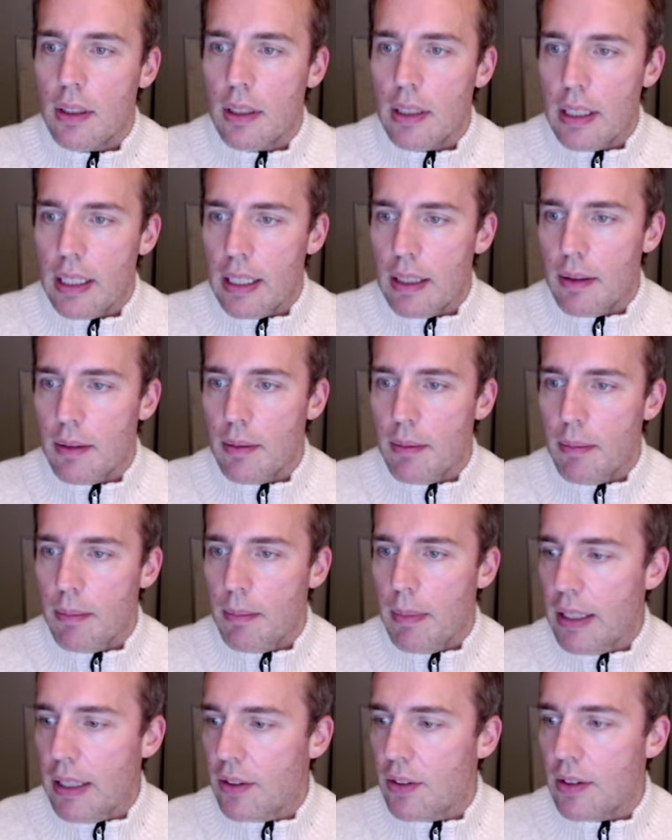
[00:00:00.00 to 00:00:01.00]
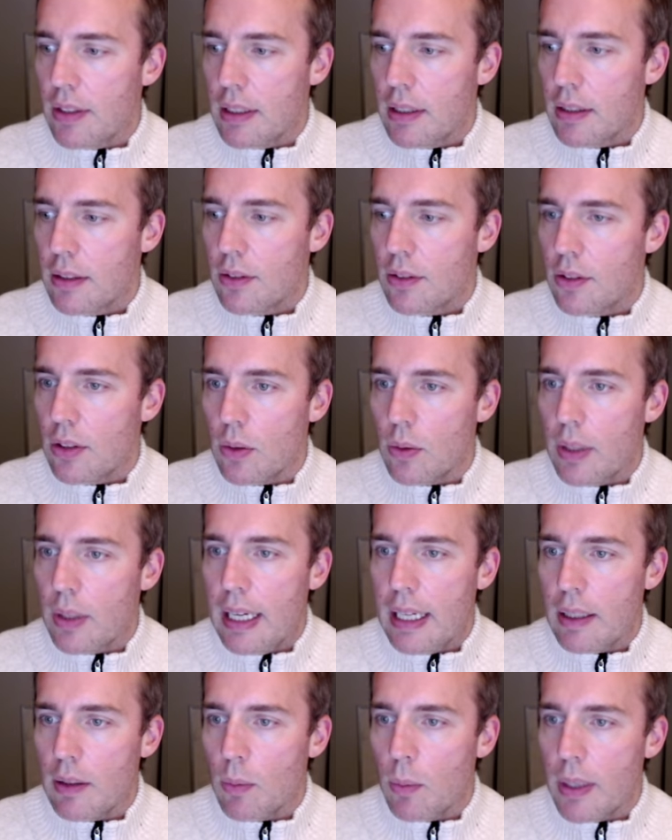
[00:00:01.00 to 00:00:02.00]
it makes it so
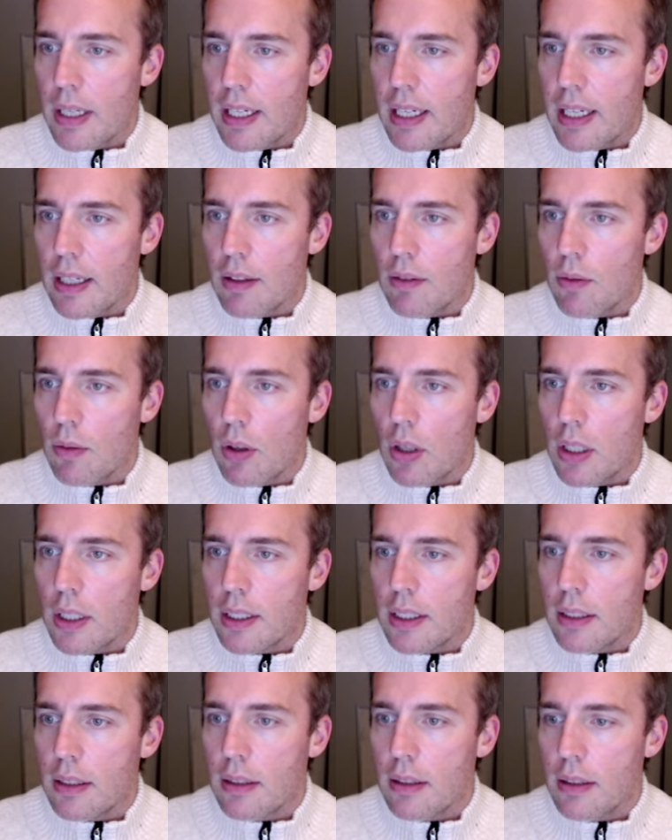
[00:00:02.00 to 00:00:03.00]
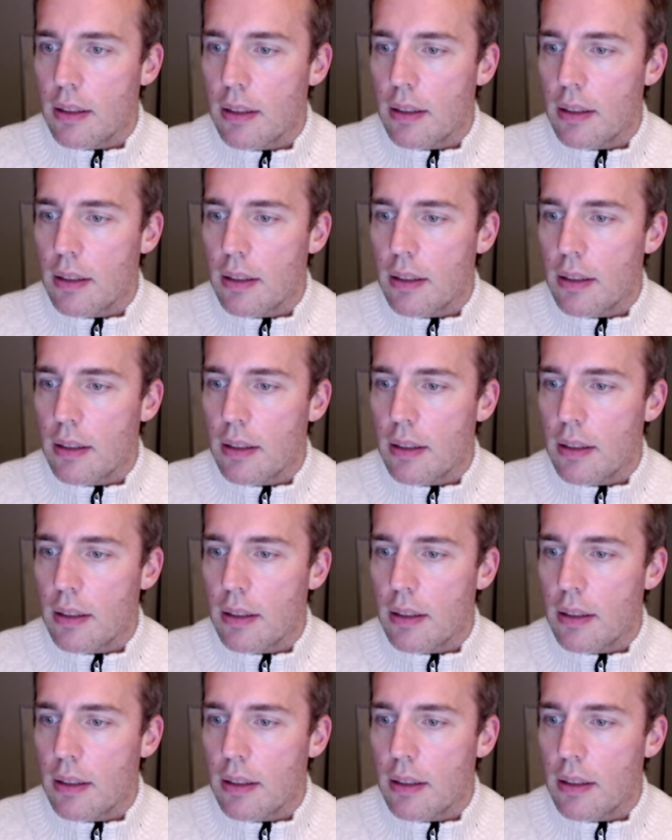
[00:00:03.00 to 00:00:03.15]
that we can run.